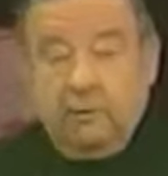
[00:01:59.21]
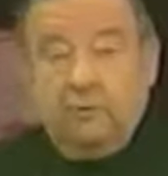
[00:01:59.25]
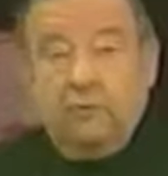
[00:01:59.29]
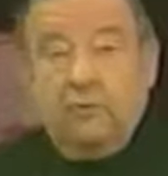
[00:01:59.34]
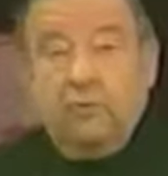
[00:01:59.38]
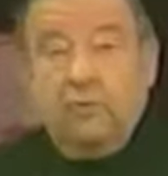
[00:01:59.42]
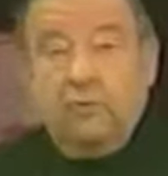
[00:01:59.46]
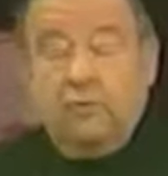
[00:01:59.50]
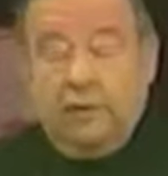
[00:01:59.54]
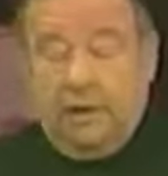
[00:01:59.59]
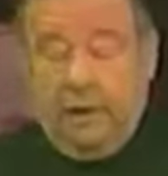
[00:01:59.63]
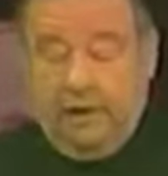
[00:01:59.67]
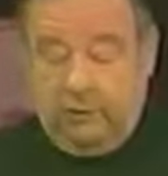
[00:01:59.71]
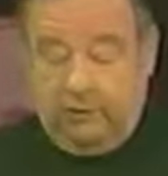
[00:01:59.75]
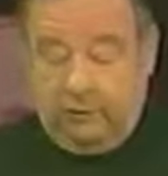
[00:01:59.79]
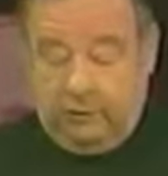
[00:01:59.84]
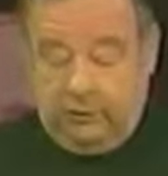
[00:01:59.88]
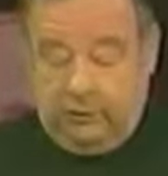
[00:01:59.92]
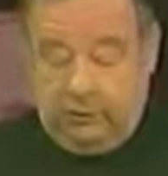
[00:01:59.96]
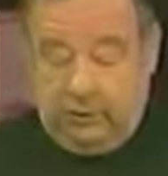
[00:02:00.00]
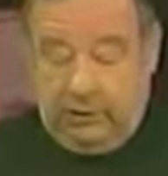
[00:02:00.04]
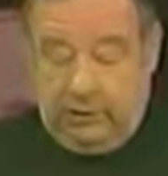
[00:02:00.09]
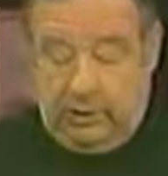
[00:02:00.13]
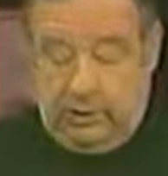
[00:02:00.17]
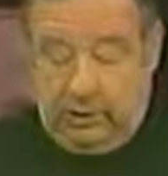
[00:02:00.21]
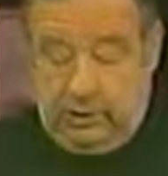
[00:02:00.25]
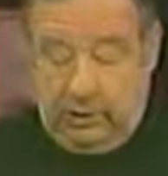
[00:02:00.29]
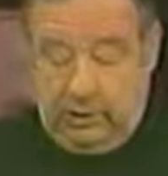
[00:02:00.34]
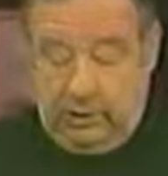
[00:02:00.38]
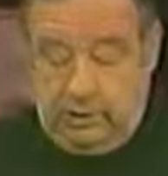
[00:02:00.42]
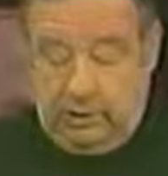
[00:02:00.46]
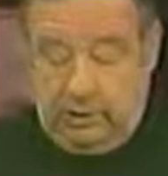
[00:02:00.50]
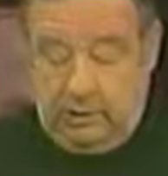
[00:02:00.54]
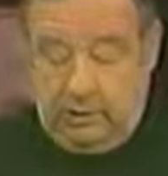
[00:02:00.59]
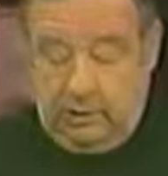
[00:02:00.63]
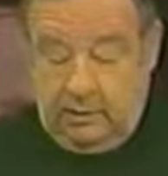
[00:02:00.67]

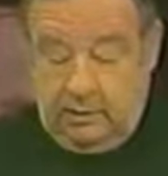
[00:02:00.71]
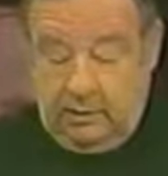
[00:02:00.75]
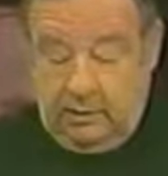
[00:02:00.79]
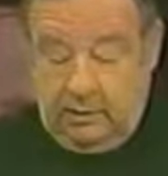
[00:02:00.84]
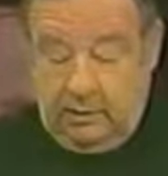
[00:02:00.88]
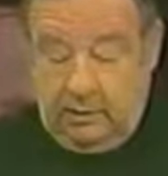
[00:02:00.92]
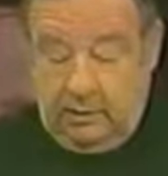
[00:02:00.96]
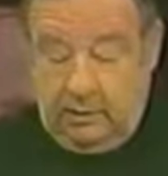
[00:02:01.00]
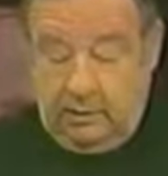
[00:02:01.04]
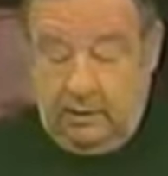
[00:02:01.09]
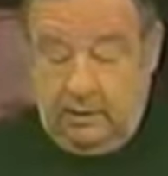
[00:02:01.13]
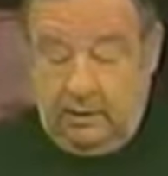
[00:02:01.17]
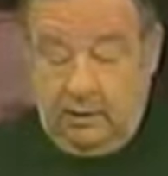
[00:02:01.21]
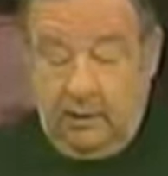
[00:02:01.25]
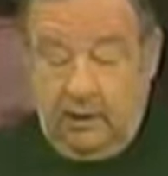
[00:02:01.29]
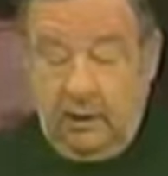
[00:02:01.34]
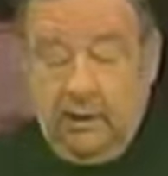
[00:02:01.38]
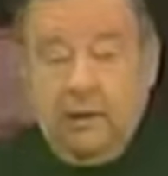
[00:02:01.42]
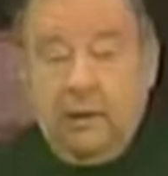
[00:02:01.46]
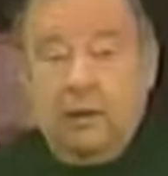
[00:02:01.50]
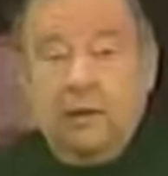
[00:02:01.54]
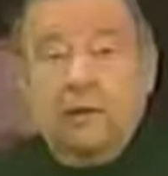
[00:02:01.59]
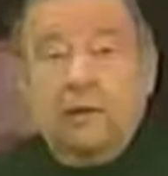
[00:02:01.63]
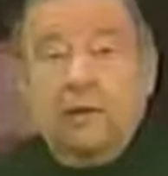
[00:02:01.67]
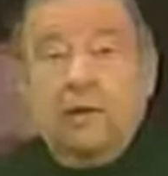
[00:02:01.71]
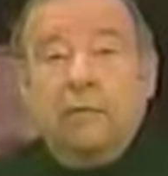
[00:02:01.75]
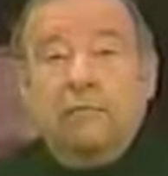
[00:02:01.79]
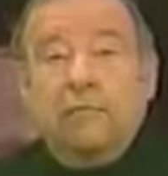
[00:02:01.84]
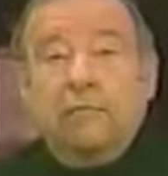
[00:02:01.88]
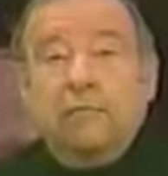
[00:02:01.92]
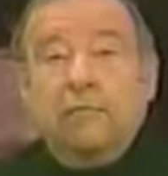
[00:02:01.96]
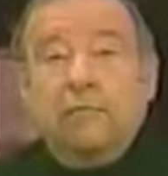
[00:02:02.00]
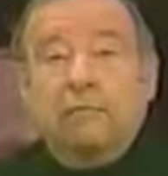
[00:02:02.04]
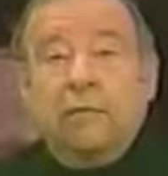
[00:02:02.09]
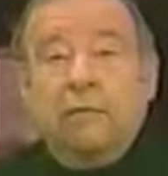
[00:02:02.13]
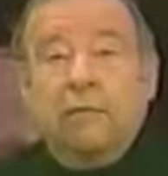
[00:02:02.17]
2009, and uh,
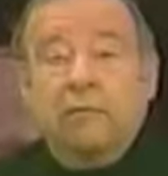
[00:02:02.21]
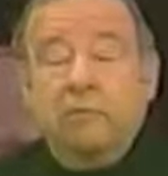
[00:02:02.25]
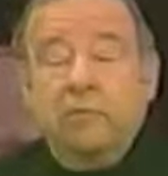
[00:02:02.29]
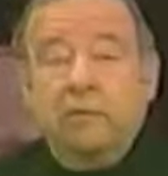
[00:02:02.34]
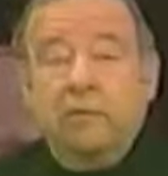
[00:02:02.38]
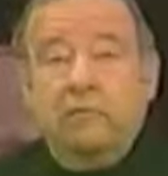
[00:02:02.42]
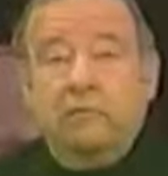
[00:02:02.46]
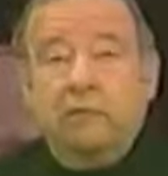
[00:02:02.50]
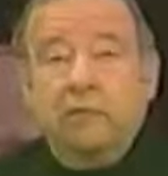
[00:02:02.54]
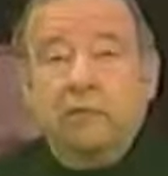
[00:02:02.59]
been a beautiful